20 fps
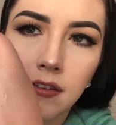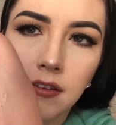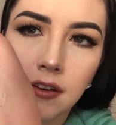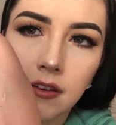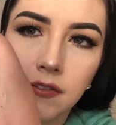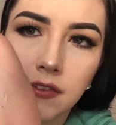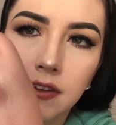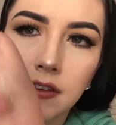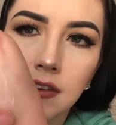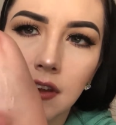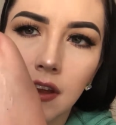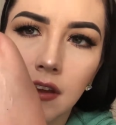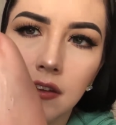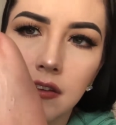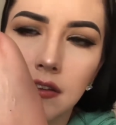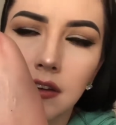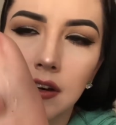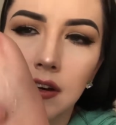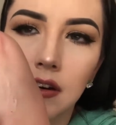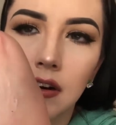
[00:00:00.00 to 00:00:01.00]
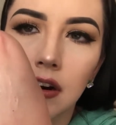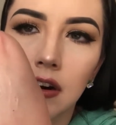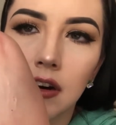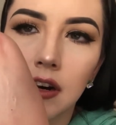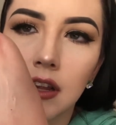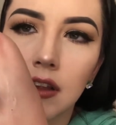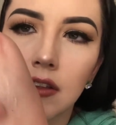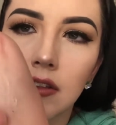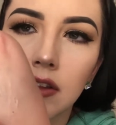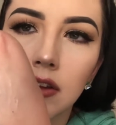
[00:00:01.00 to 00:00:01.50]
surface cells that are
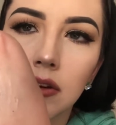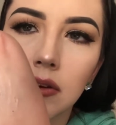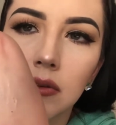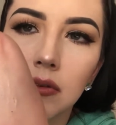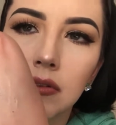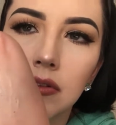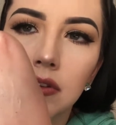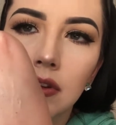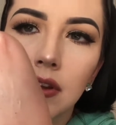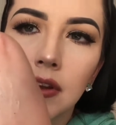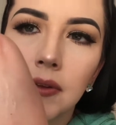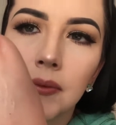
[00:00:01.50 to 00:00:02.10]
already loose.